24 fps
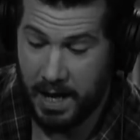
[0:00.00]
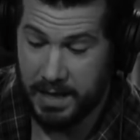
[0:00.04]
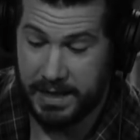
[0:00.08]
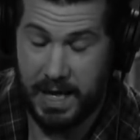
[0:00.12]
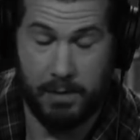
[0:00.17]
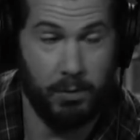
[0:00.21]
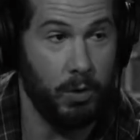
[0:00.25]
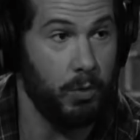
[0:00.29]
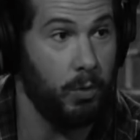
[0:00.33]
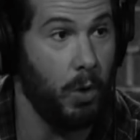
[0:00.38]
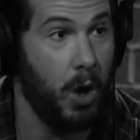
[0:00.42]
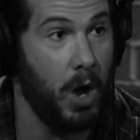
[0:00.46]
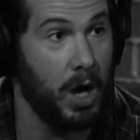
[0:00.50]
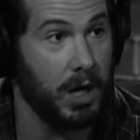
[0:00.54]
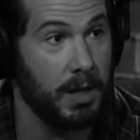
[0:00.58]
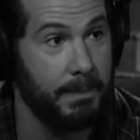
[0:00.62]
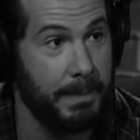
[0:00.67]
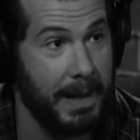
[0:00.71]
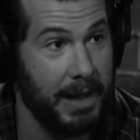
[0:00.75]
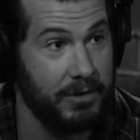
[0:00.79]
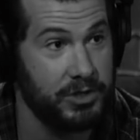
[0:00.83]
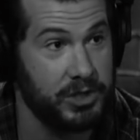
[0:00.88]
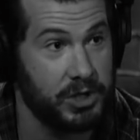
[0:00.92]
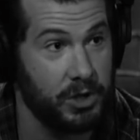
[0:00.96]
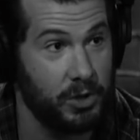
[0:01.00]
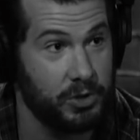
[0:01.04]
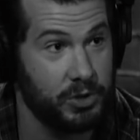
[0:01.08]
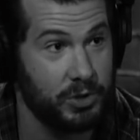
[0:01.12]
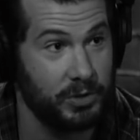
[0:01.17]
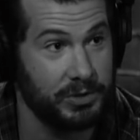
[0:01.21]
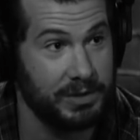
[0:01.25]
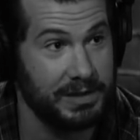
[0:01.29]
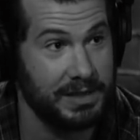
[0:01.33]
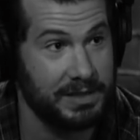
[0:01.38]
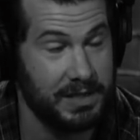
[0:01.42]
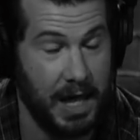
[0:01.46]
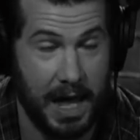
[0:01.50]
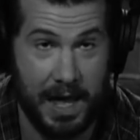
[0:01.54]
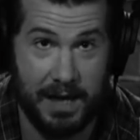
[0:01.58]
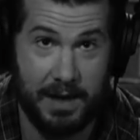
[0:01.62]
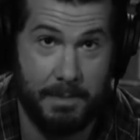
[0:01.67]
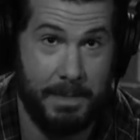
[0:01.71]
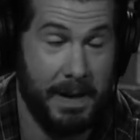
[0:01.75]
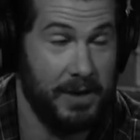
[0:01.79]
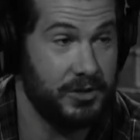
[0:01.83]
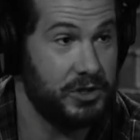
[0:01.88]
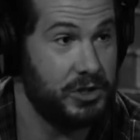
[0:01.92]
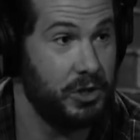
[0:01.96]
They were wrong about social uh,
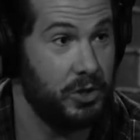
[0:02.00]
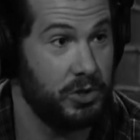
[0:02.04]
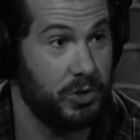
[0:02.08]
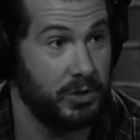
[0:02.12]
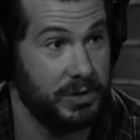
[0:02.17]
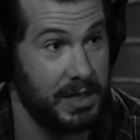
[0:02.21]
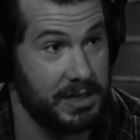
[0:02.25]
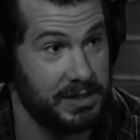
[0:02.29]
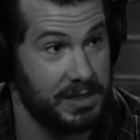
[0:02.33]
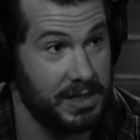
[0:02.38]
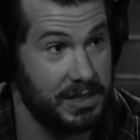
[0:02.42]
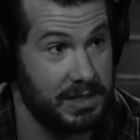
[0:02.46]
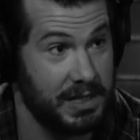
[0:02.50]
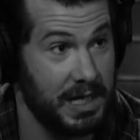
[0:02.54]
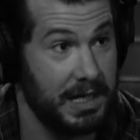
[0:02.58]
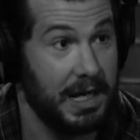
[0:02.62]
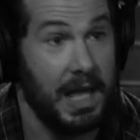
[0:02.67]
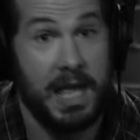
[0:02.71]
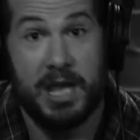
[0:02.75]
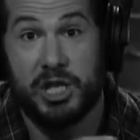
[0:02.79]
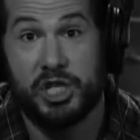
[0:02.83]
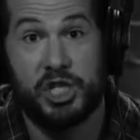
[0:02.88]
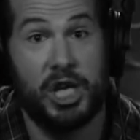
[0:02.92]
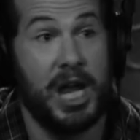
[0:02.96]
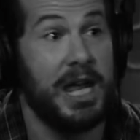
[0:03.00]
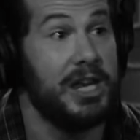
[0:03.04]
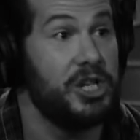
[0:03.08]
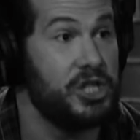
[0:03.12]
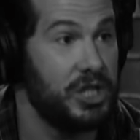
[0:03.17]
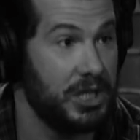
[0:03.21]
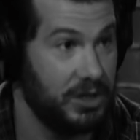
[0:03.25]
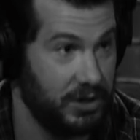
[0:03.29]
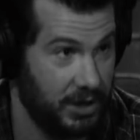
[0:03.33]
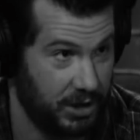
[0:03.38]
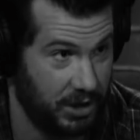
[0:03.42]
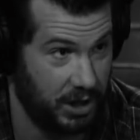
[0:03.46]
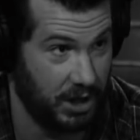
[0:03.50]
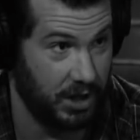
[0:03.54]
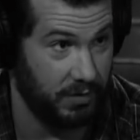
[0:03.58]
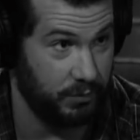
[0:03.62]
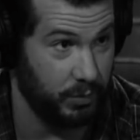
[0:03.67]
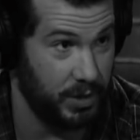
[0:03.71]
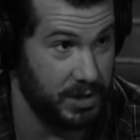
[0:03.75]
about social distancing changing the curve,